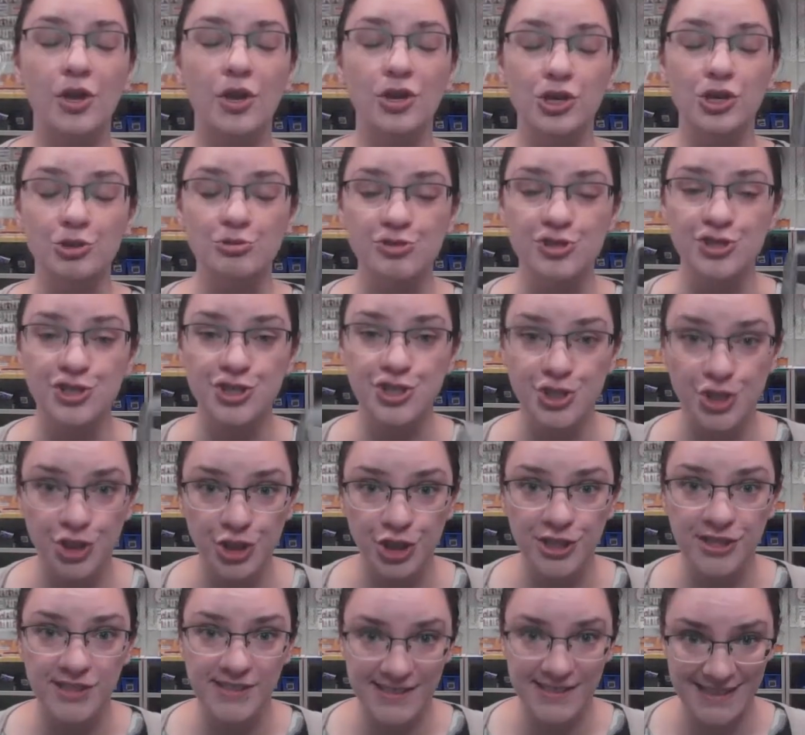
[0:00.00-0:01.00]
You
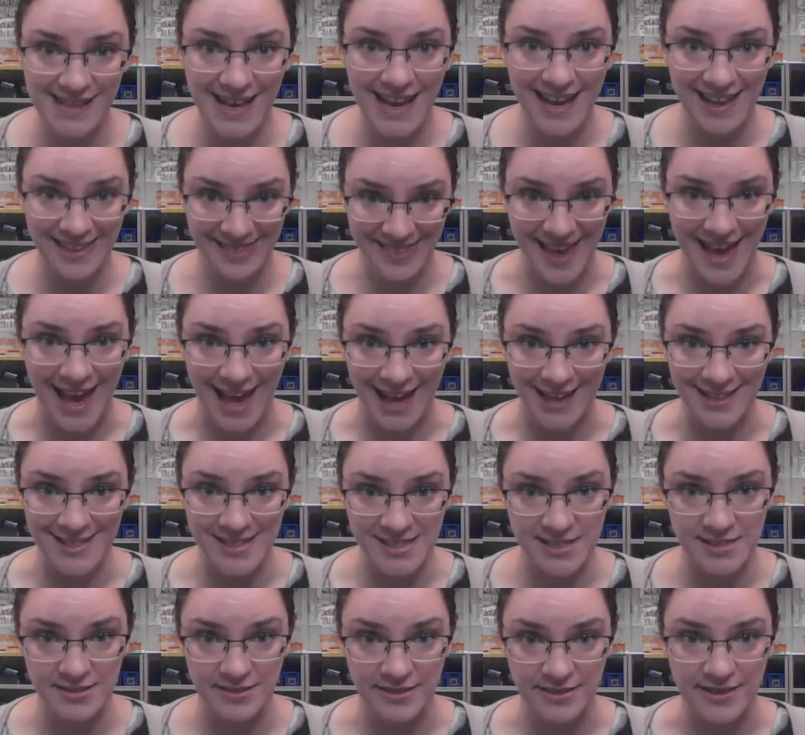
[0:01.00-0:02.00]
should say that.
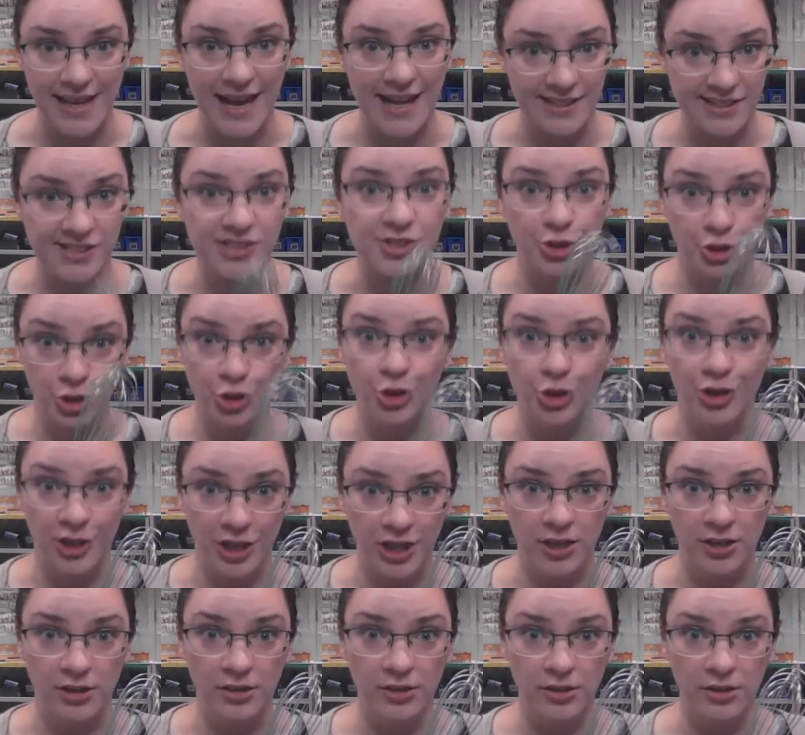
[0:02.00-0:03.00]
That's
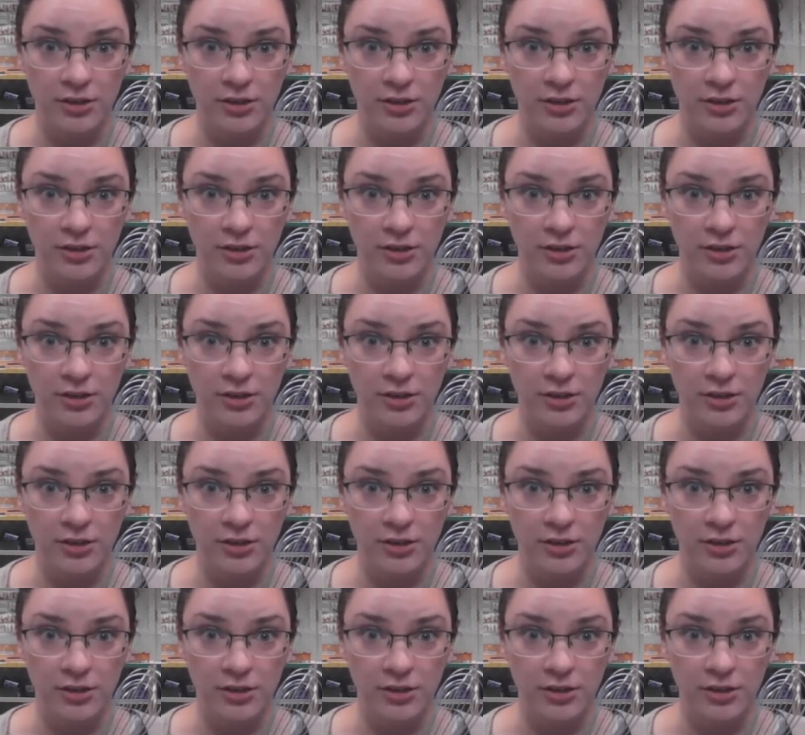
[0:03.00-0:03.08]
good.